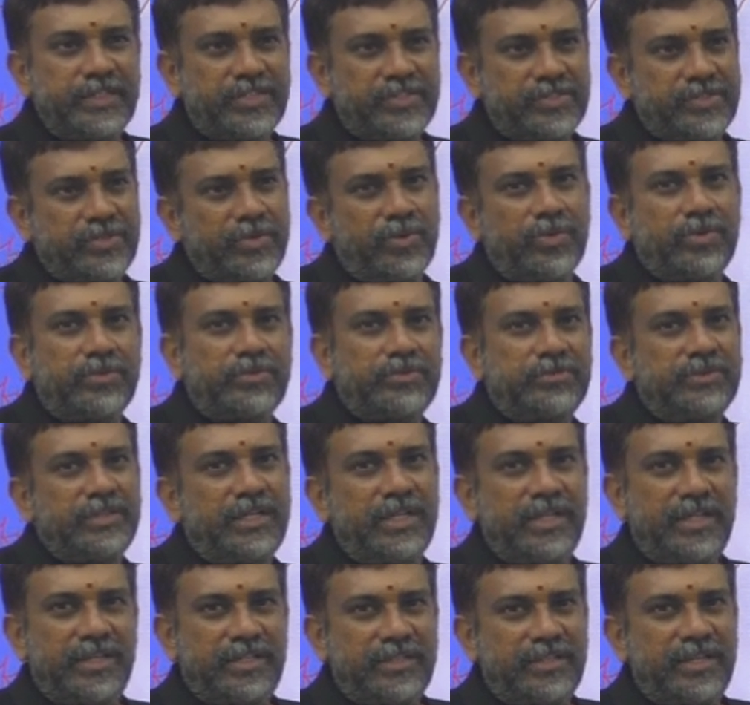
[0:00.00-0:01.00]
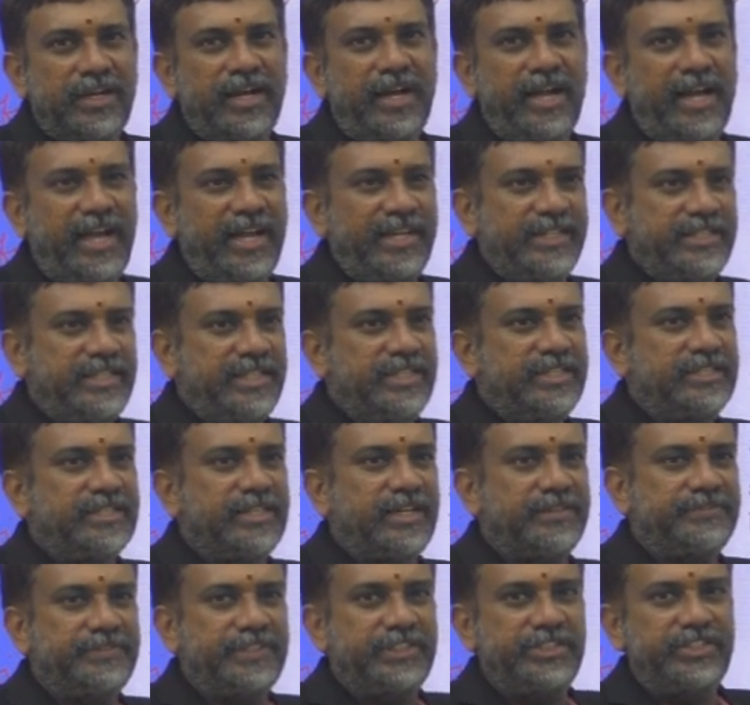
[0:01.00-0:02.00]
So the height is
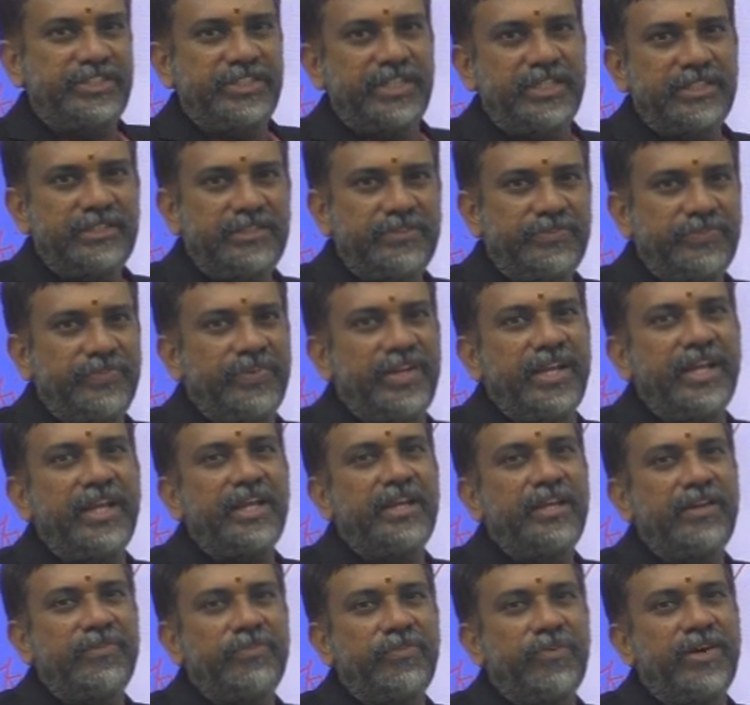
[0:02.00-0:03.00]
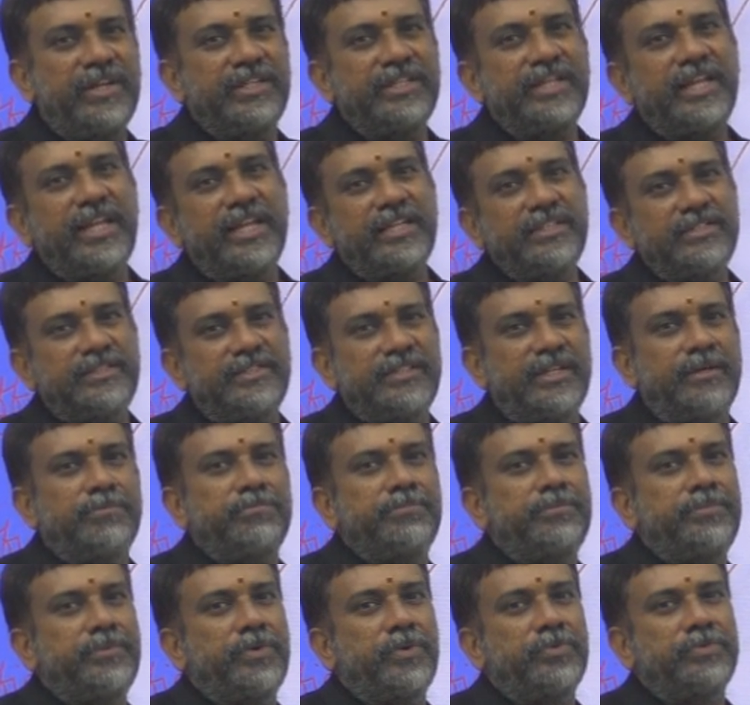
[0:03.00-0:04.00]
sufficient where one can
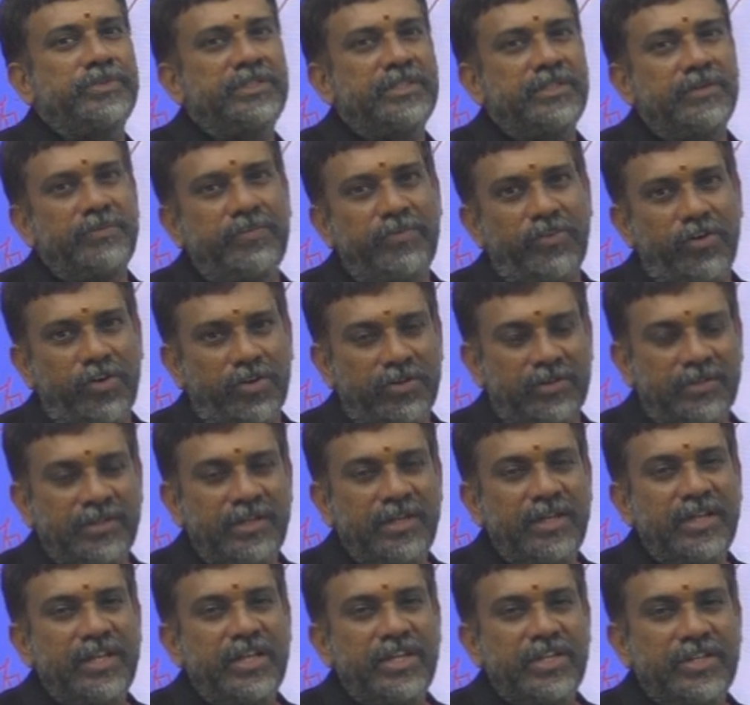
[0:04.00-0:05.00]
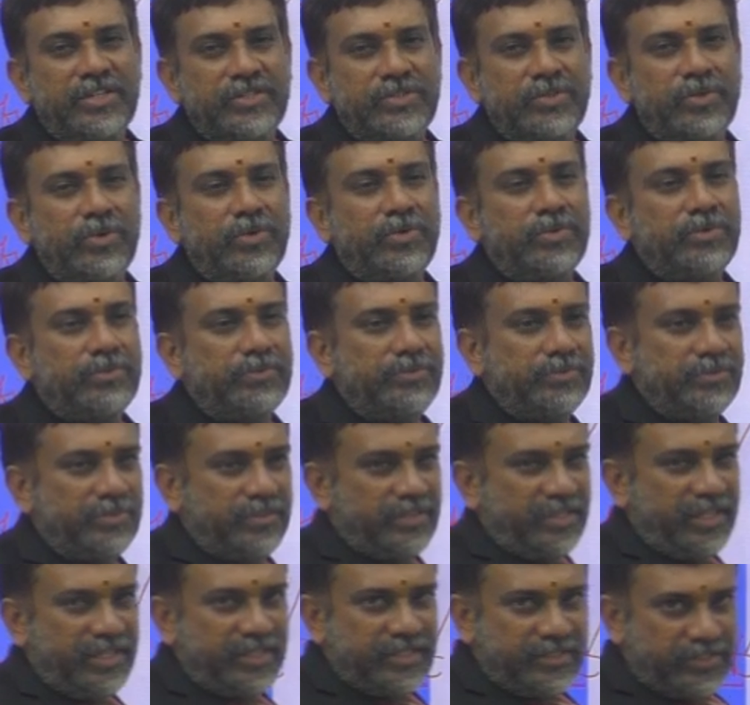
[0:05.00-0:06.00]
jump over the wall. So
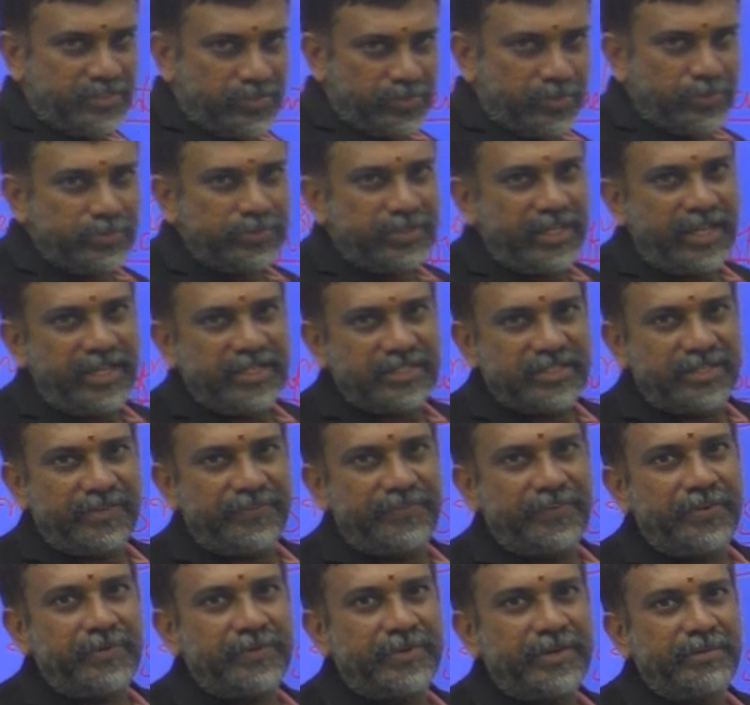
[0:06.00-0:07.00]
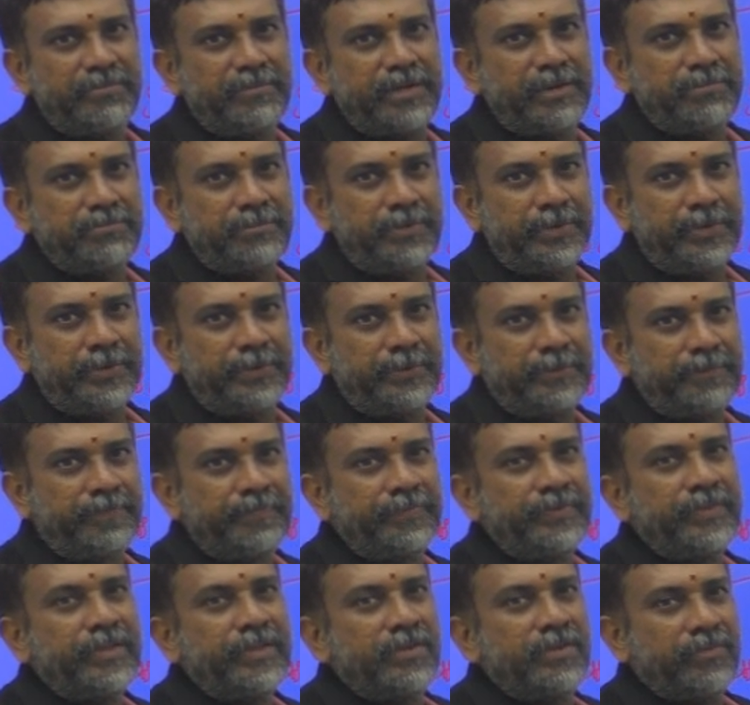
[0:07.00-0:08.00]
these two things, if you remember,
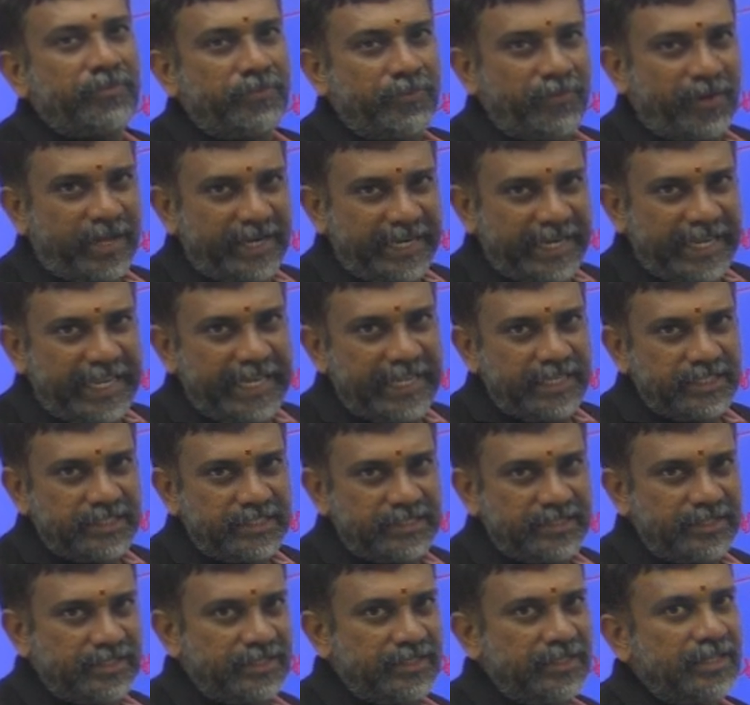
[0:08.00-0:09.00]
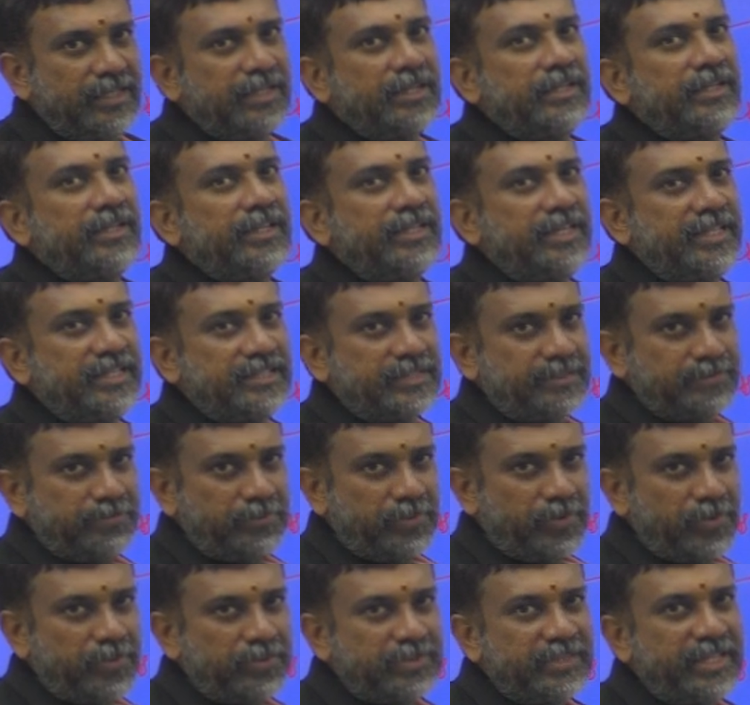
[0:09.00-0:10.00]
one is it is
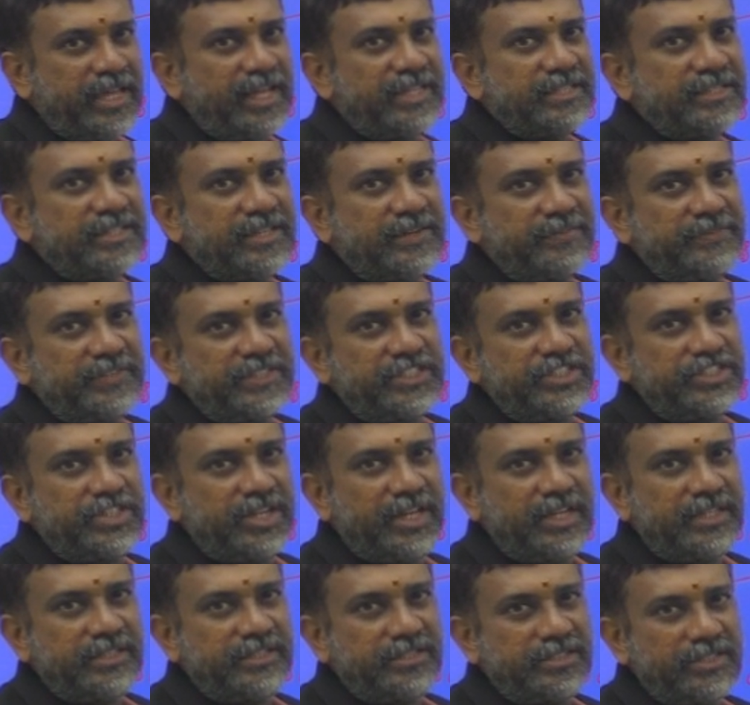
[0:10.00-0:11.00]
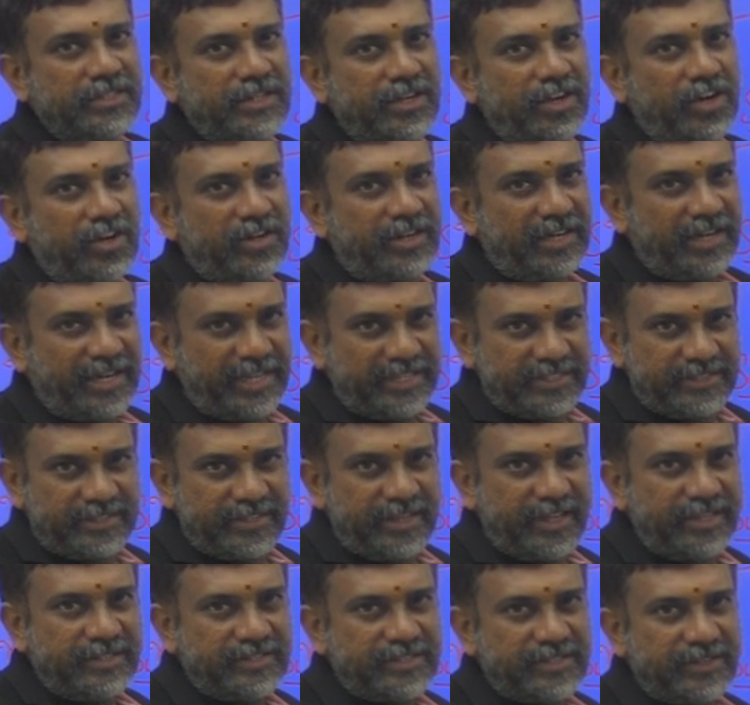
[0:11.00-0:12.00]
more than sufficient or less
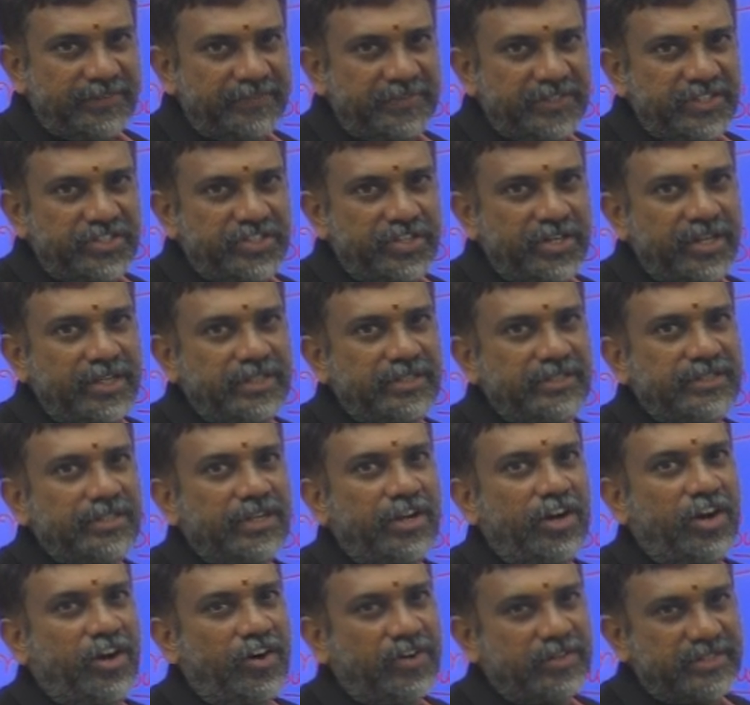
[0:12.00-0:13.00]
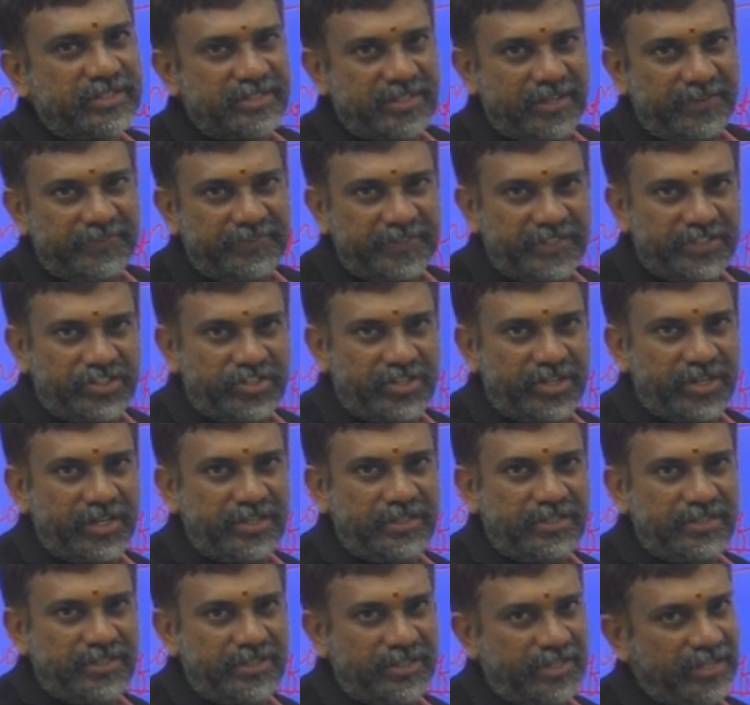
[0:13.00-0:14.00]
than sufficient or
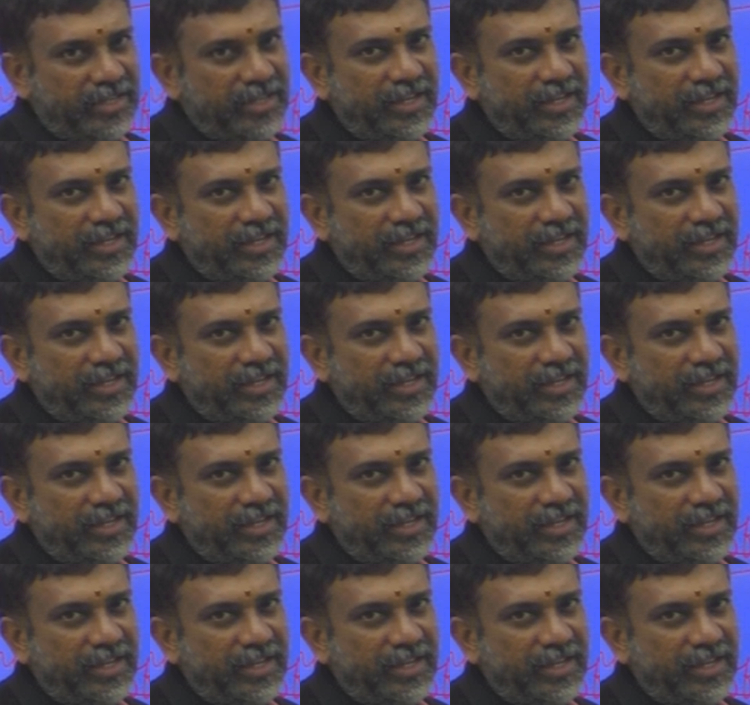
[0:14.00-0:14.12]
sufficient.